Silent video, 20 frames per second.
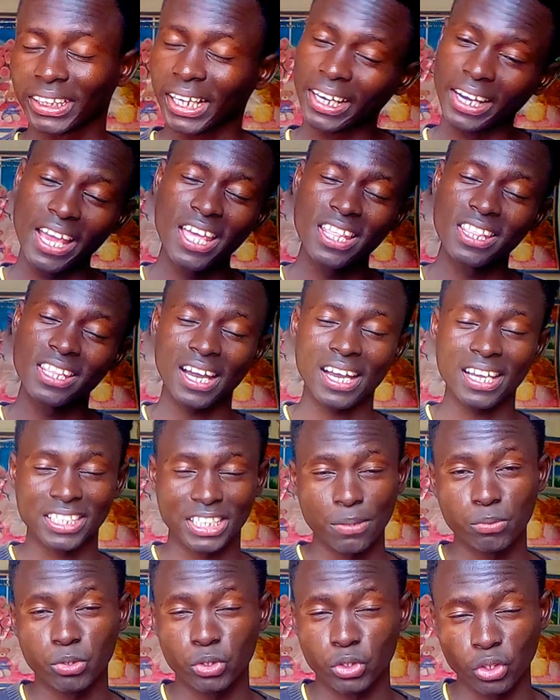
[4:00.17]
She can either
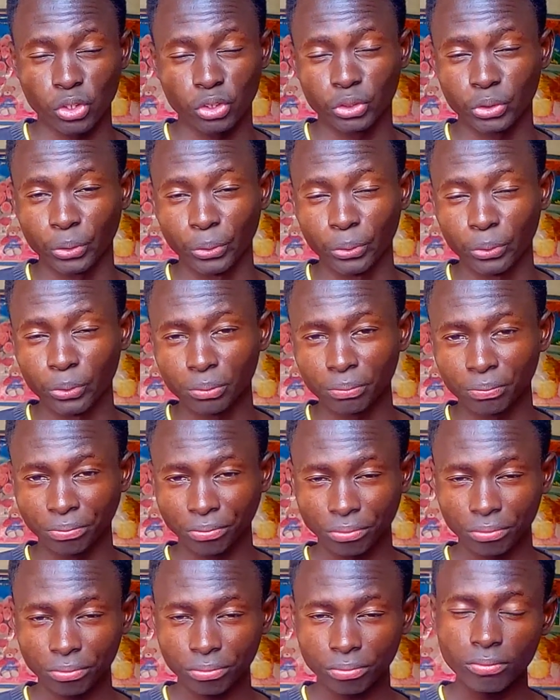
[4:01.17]
accept to talk to you,
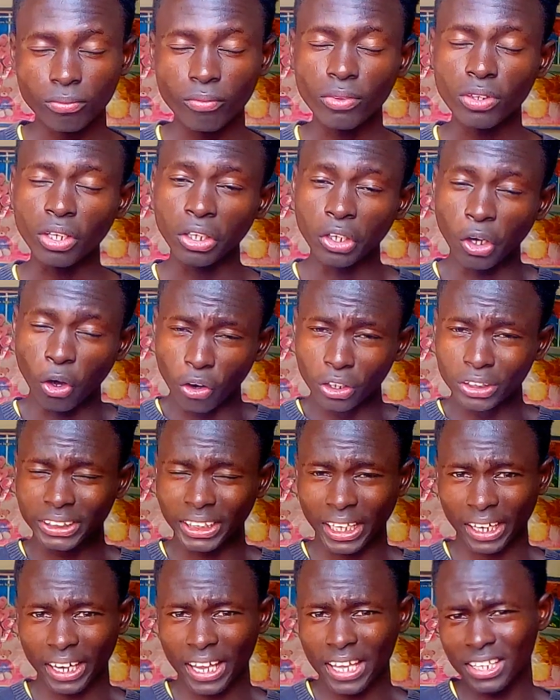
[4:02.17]
or she
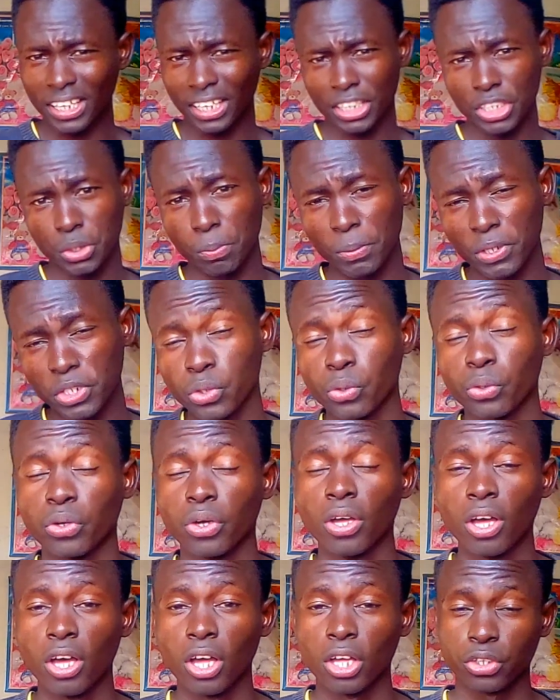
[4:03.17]
can either dismiss you.
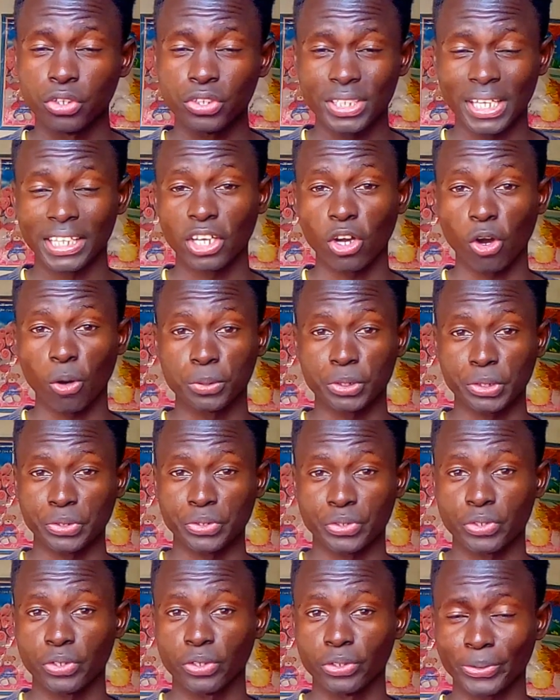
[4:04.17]
Those are the
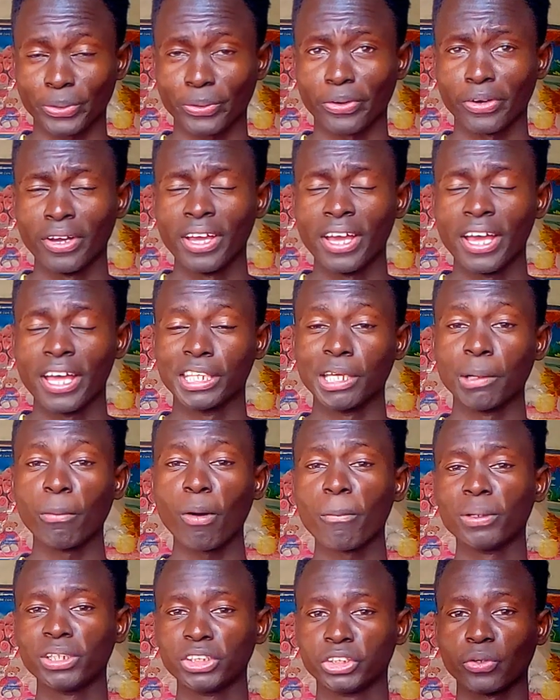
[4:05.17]
options. So the
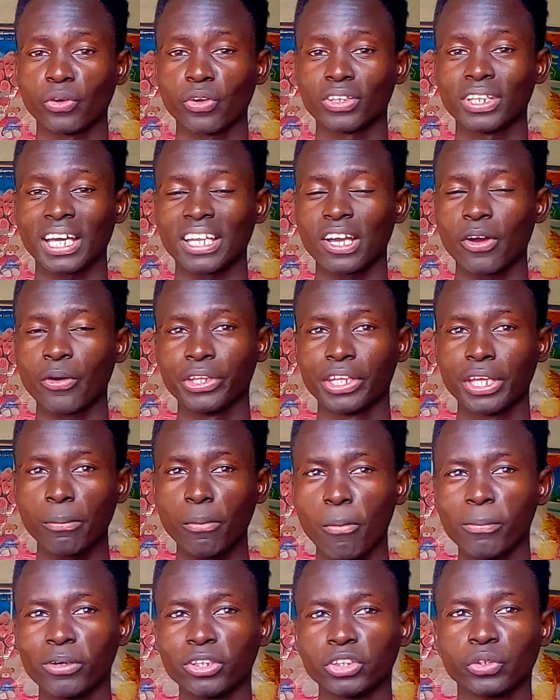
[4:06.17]
moment you know that
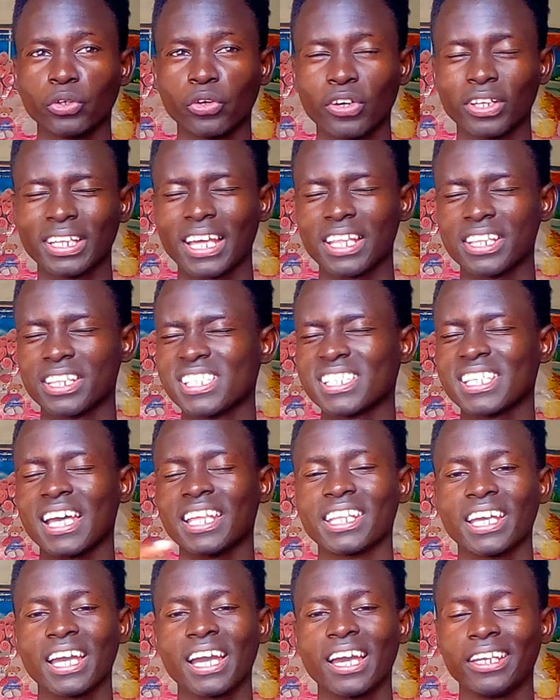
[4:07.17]
these
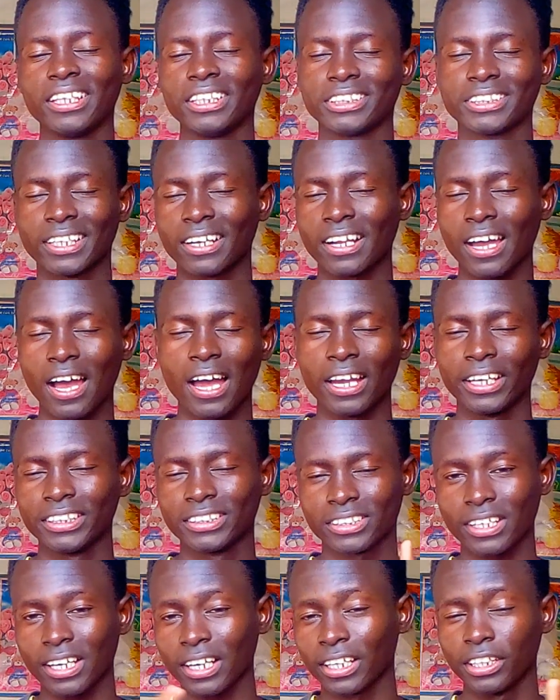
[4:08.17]
are the
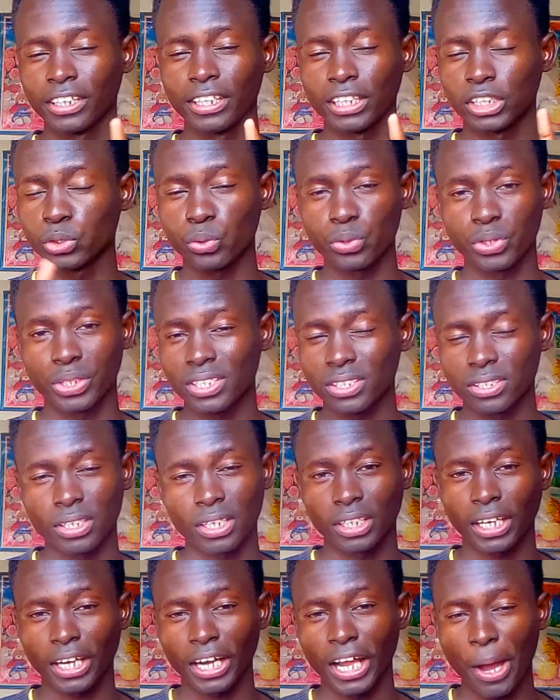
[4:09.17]
literally the two things
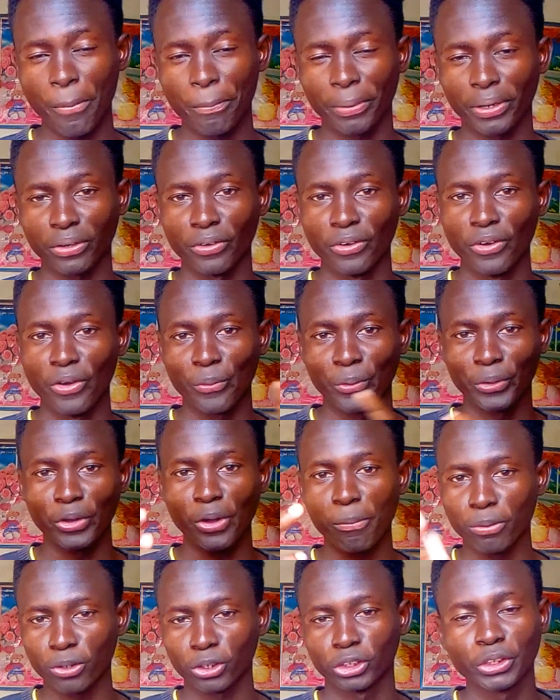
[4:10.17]
that can happen when
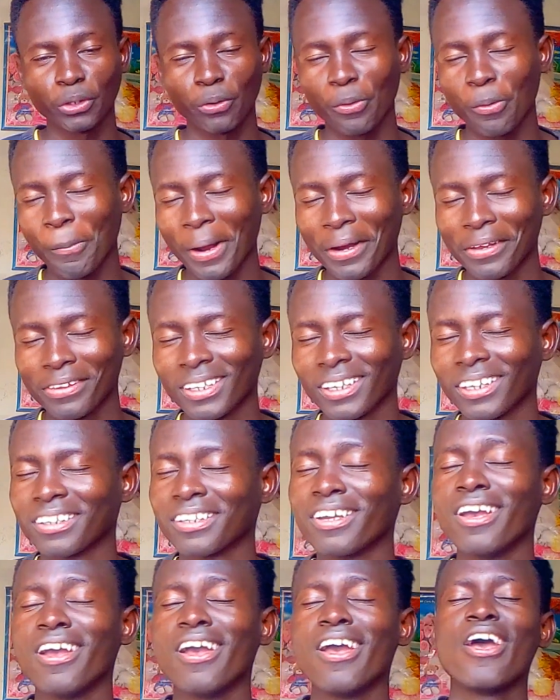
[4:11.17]
you approach a woman, then
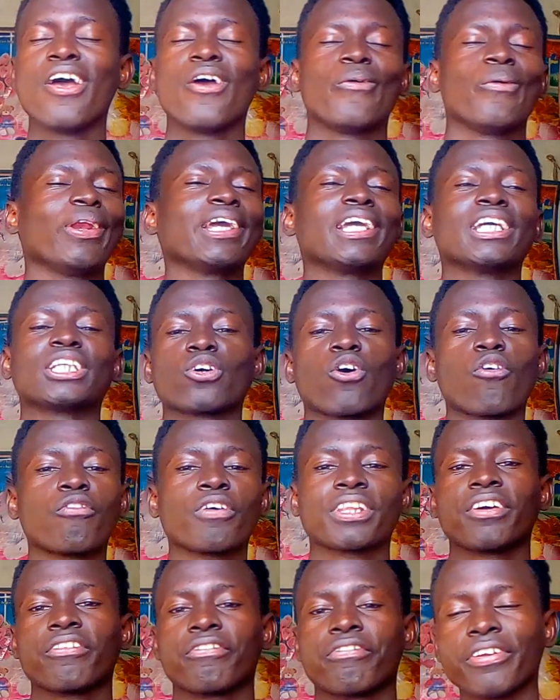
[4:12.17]
you will get
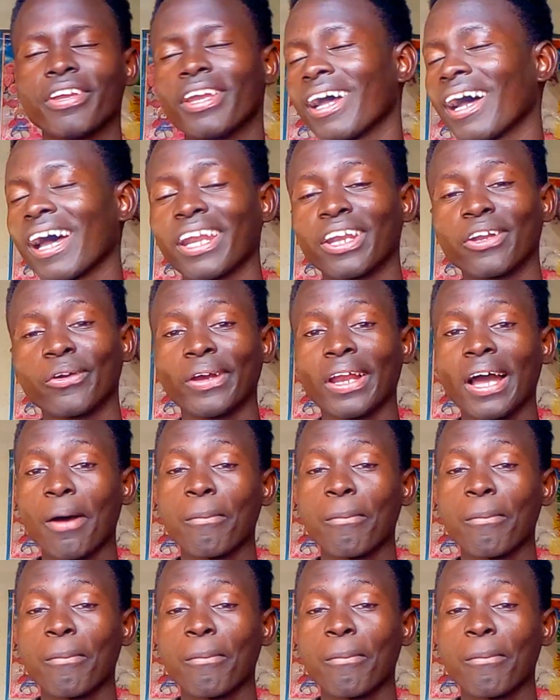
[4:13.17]
over the fear and you will